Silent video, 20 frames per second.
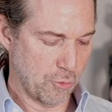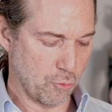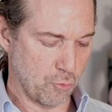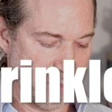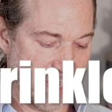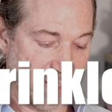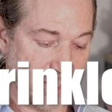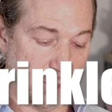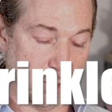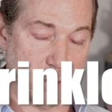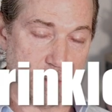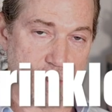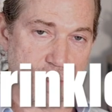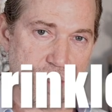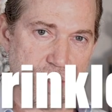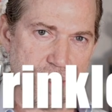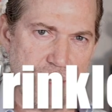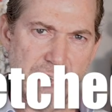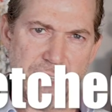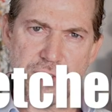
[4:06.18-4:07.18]

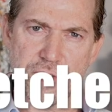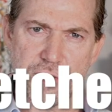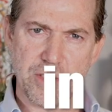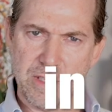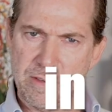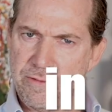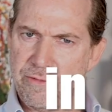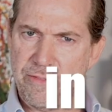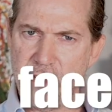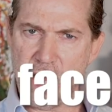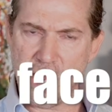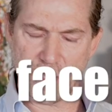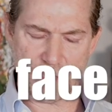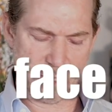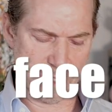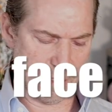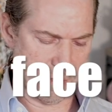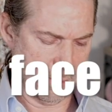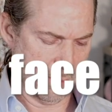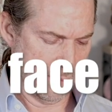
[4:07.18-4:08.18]
Wrinkles etched in
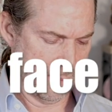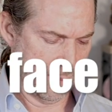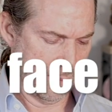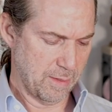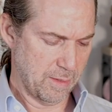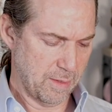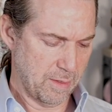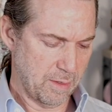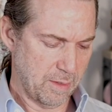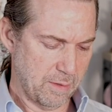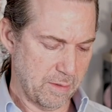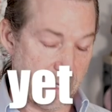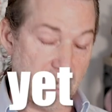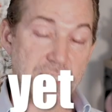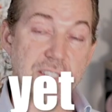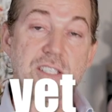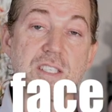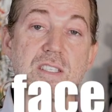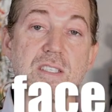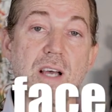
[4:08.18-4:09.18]
face,
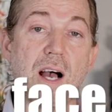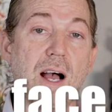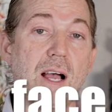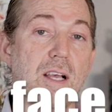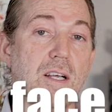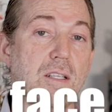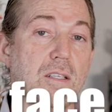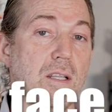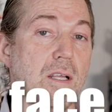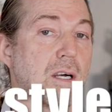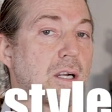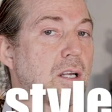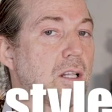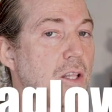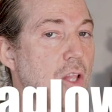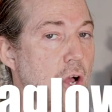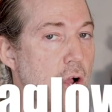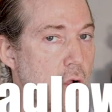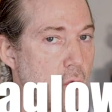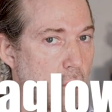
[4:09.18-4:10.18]
yet style
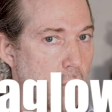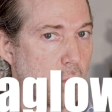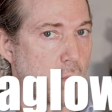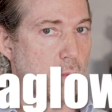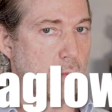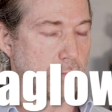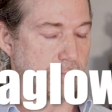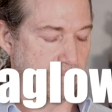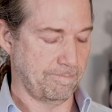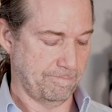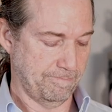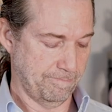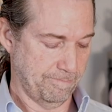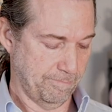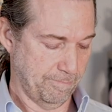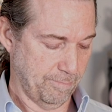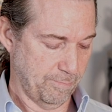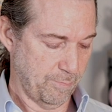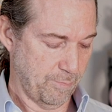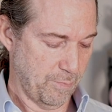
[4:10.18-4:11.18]
aglow.
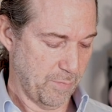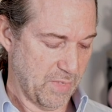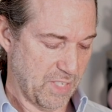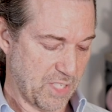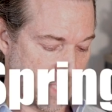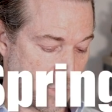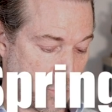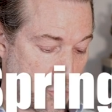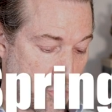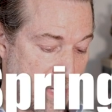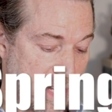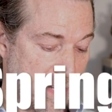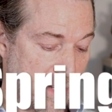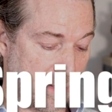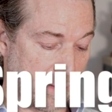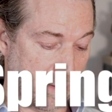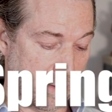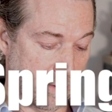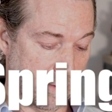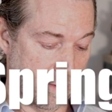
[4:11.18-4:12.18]

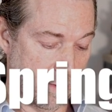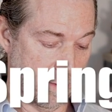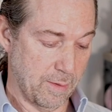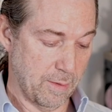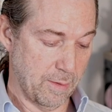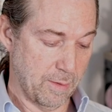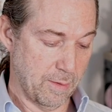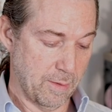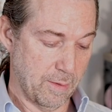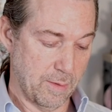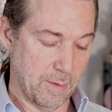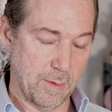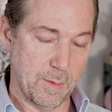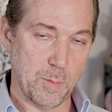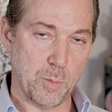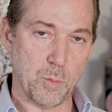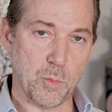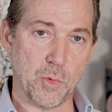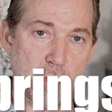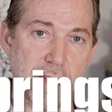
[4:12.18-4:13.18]
Spring
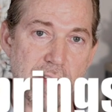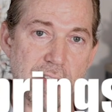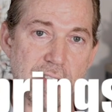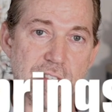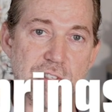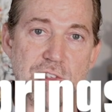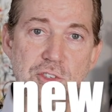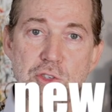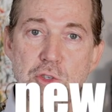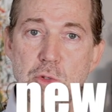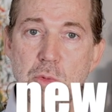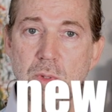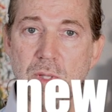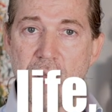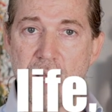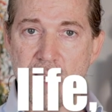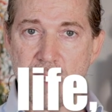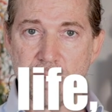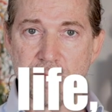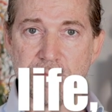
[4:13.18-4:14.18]
brings new
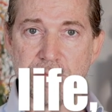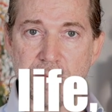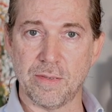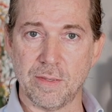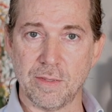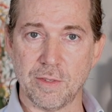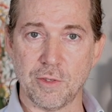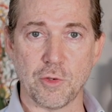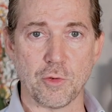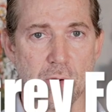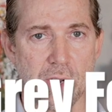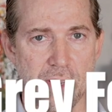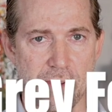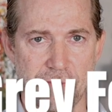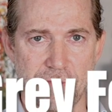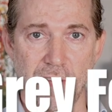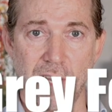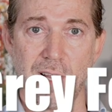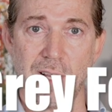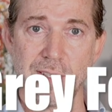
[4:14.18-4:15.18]
life, Gray
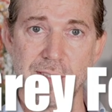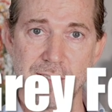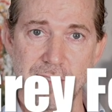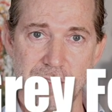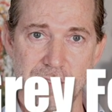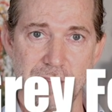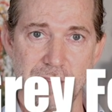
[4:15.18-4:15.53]
Fox.